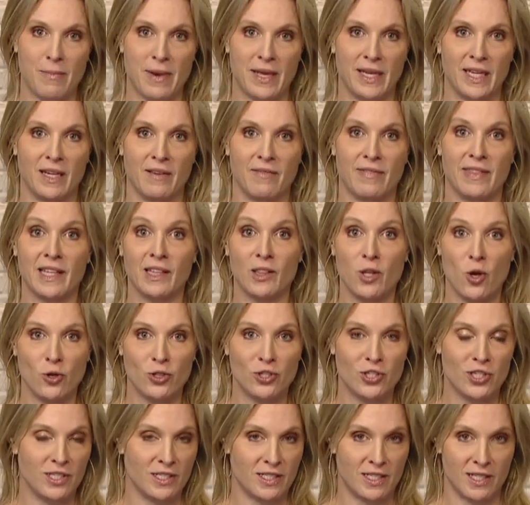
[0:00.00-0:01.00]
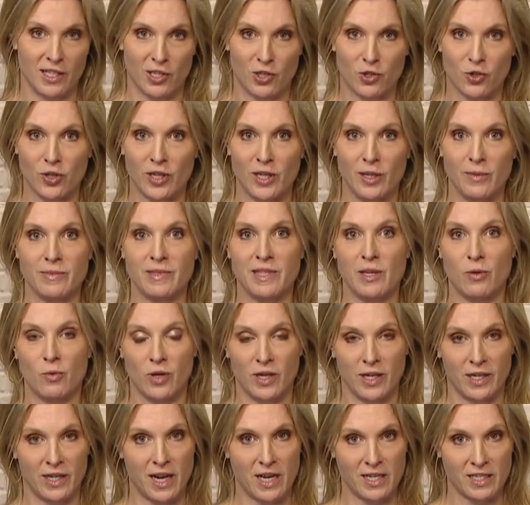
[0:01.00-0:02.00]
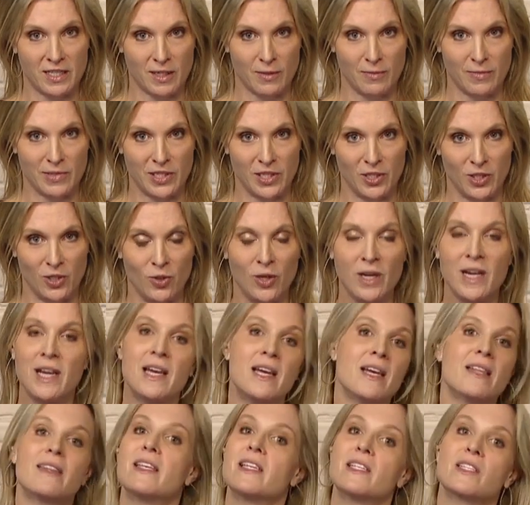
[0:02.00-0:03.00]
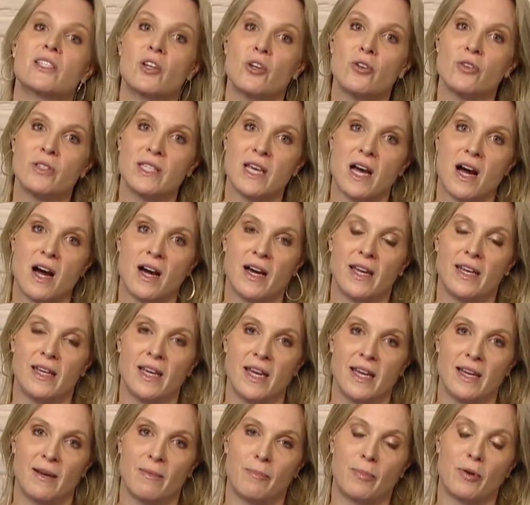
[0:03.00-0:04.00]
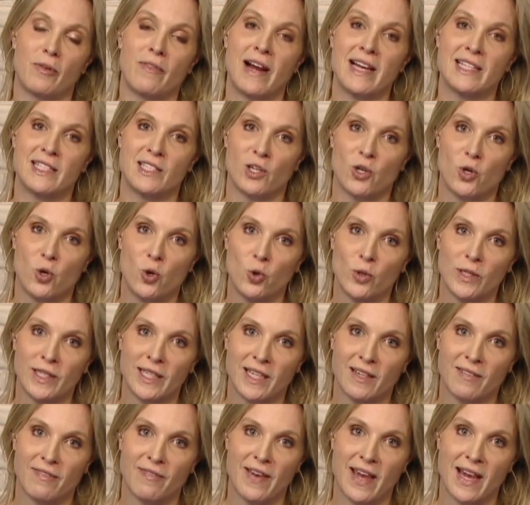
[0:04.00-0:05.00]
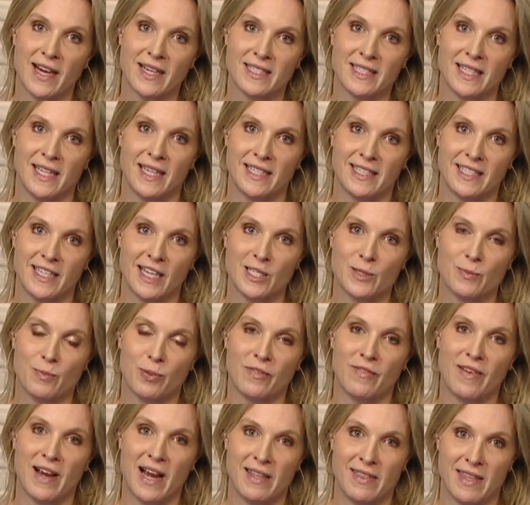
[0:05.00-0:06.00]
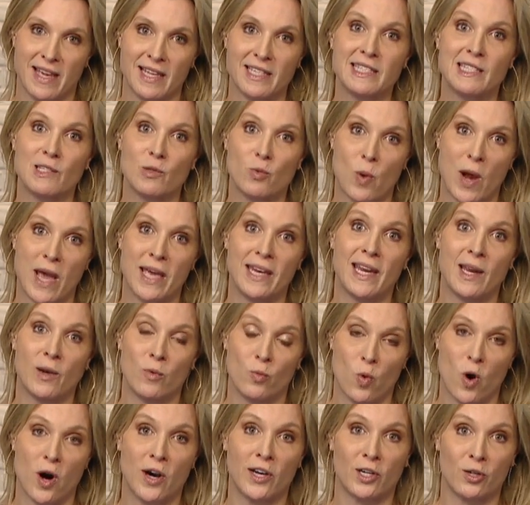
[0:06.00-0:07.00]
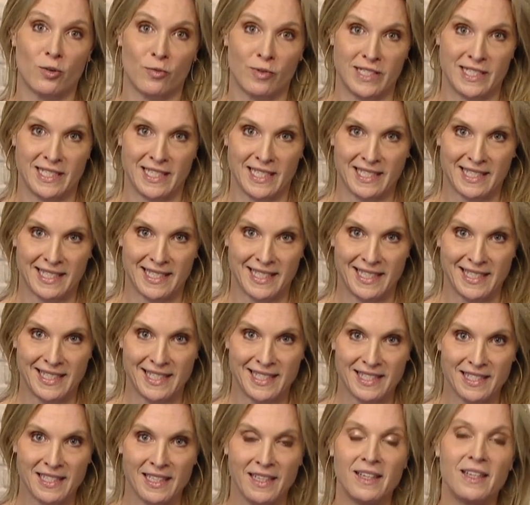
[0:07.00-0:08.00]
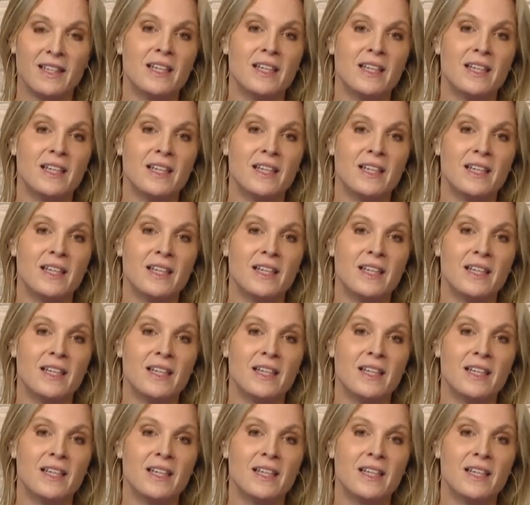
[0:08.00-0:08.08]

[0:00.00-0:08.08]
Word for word: many of the lotions and the creams that we're accustomed to, this goes on, it provides a cooling effect, and it does provide that sweat and water resistance.